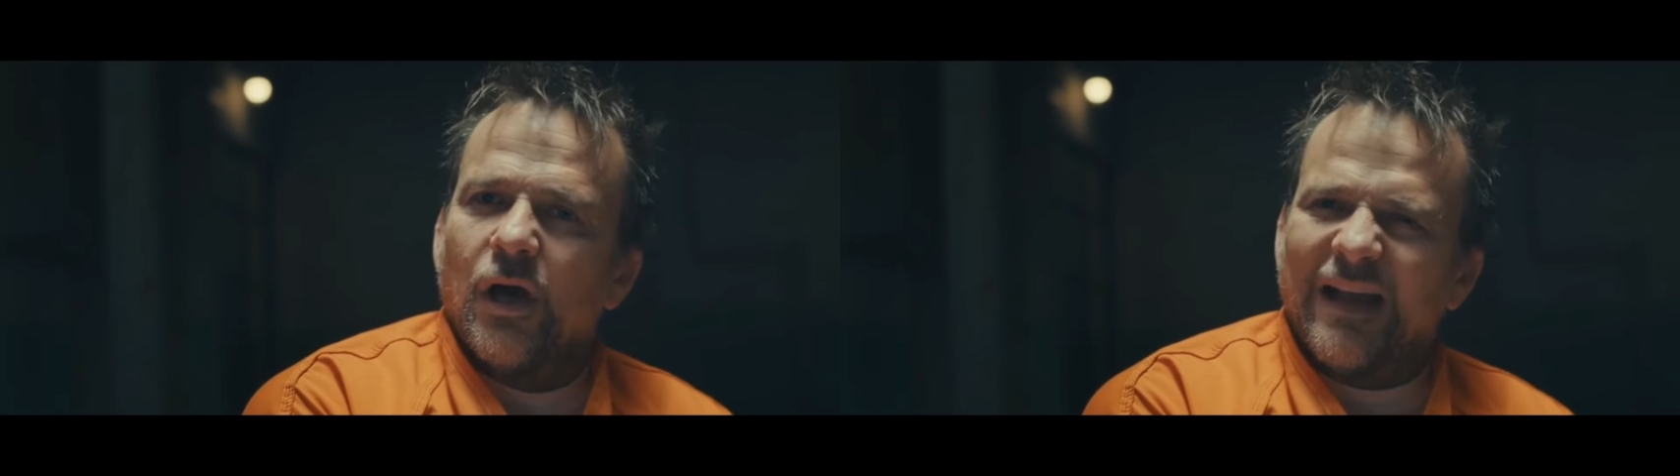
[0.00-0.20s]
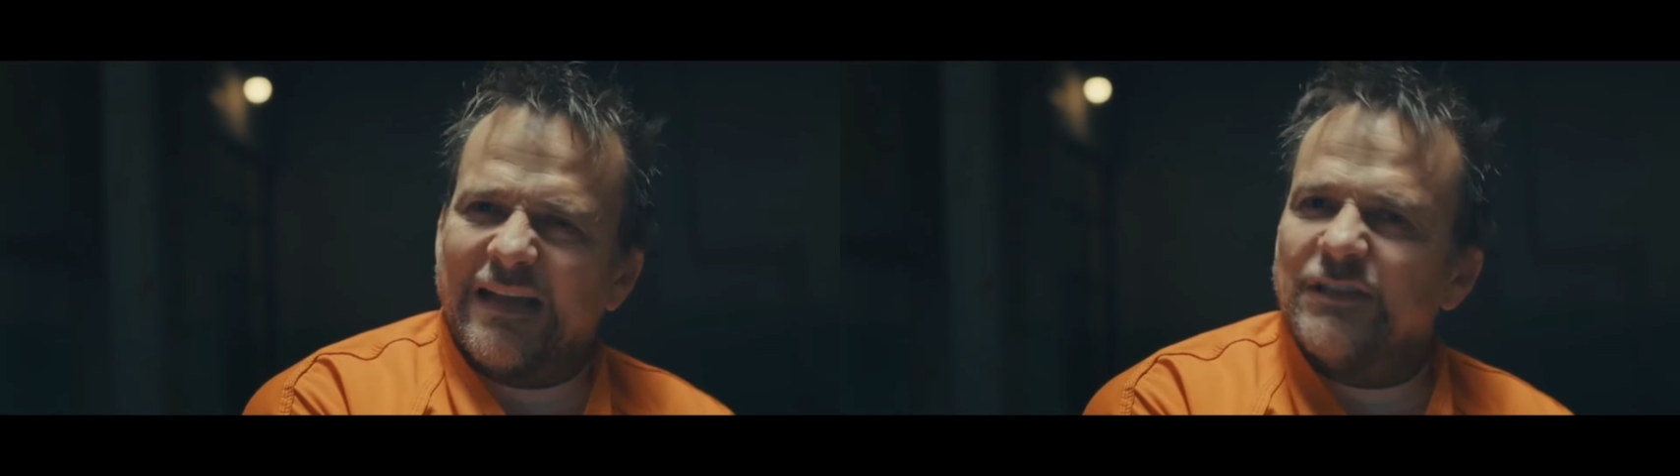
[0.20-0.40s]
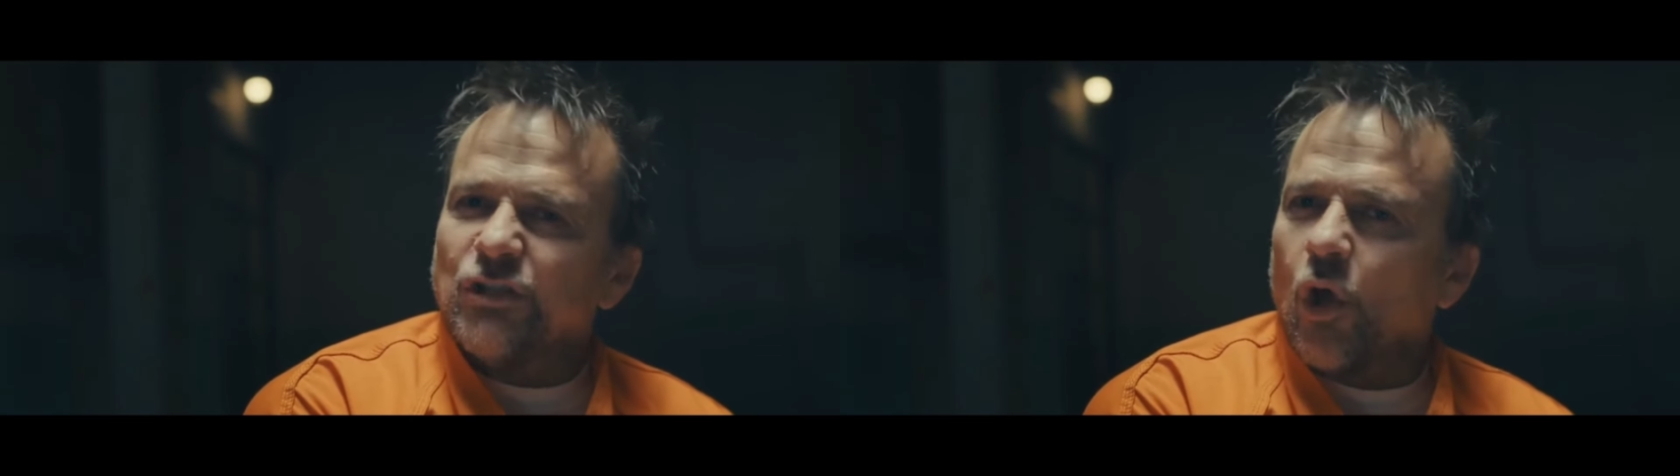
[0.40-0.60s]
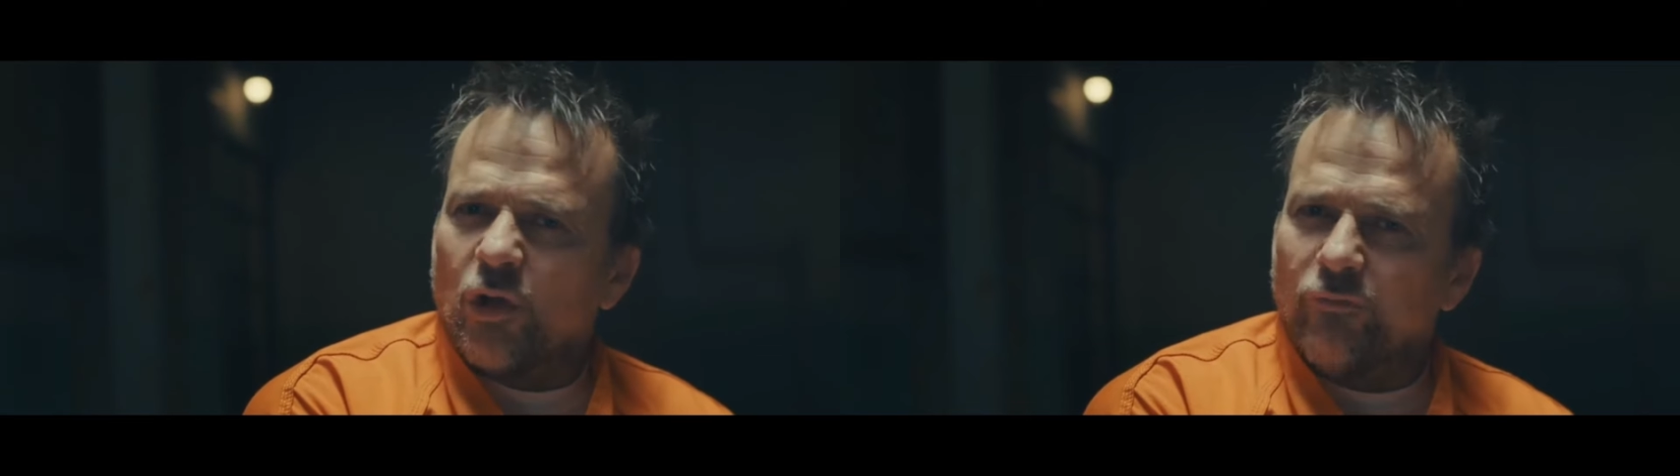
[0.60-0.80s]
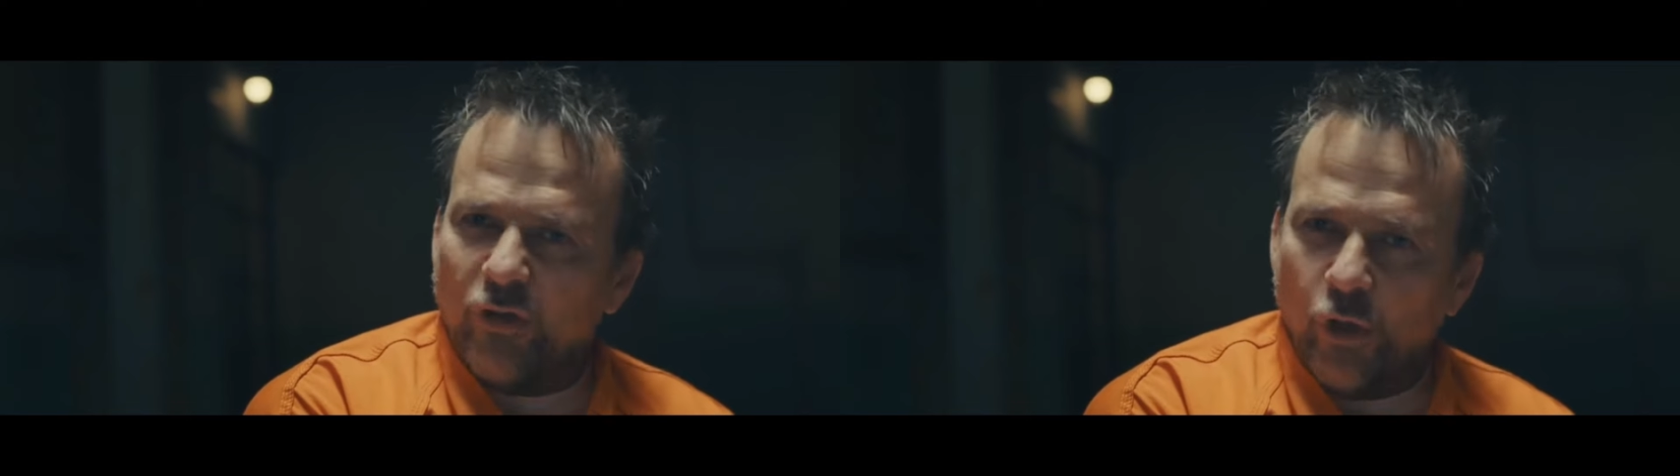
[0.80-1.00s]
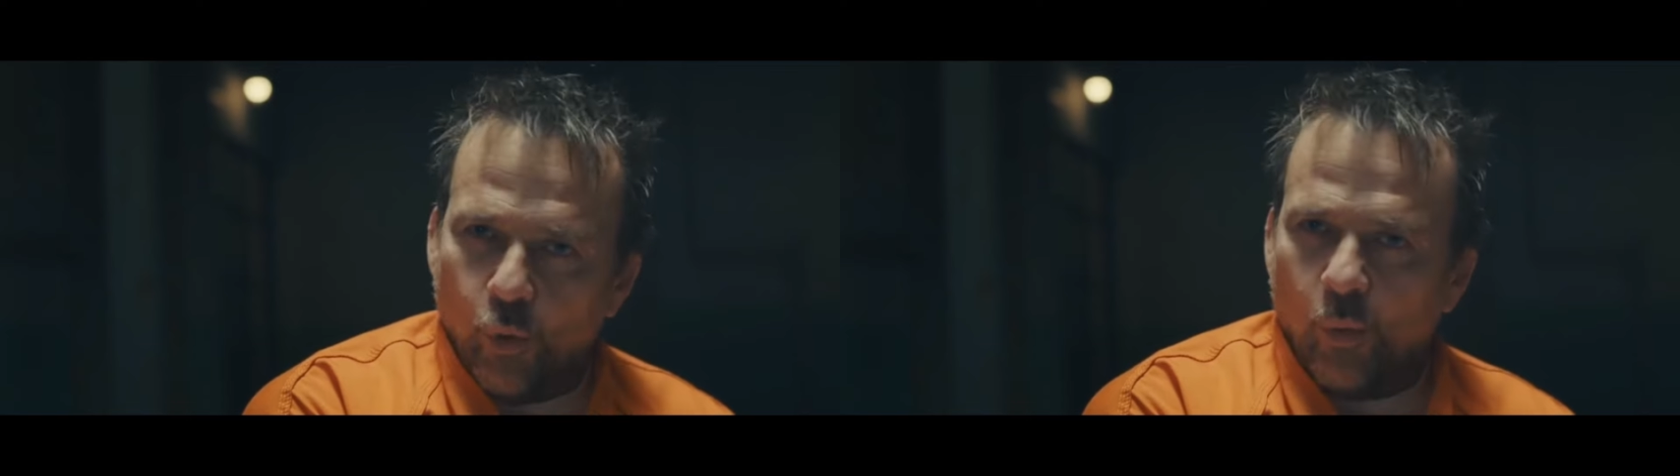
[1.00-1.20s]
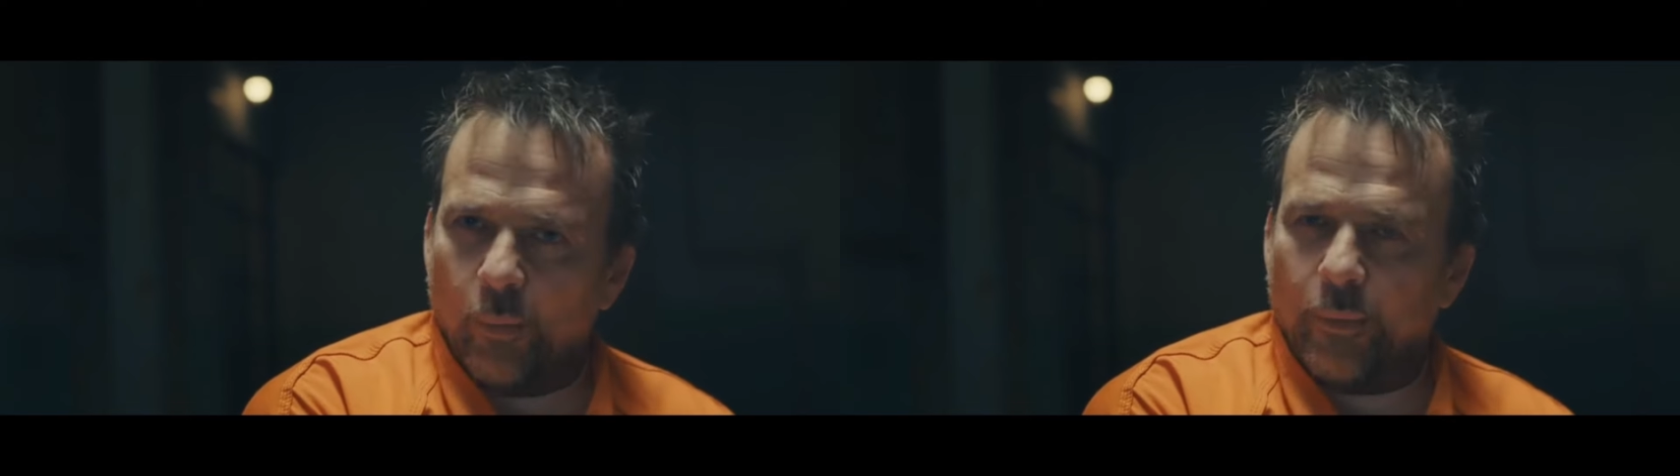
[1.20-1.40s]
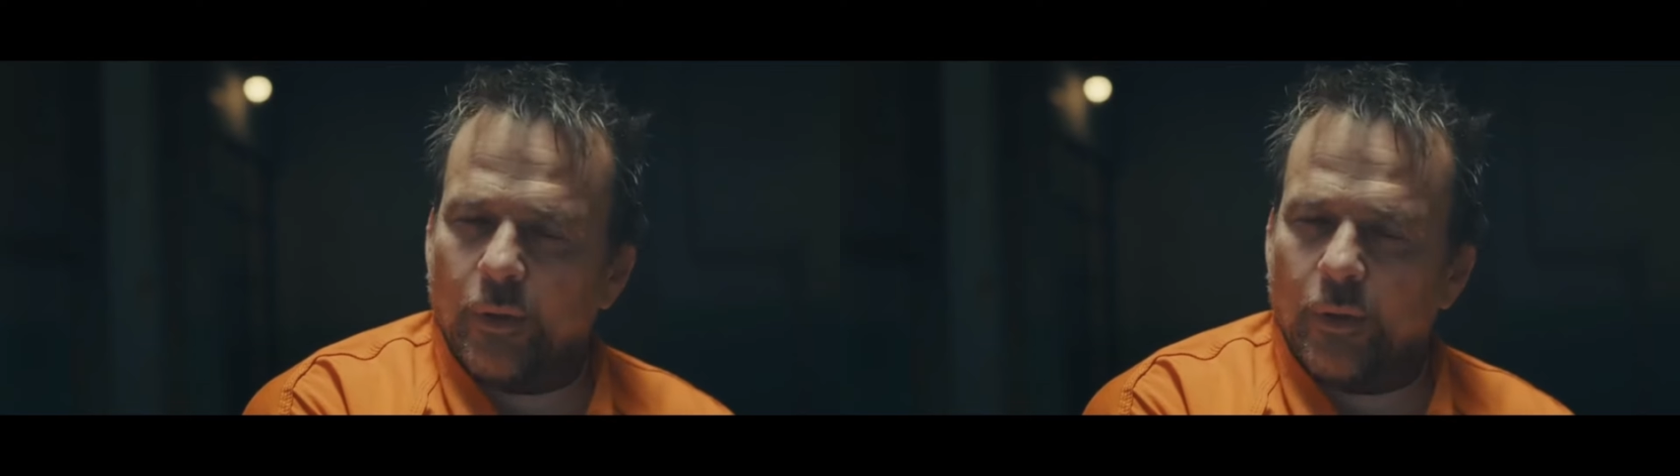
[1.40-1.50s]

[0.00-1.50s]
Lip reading: against all of you.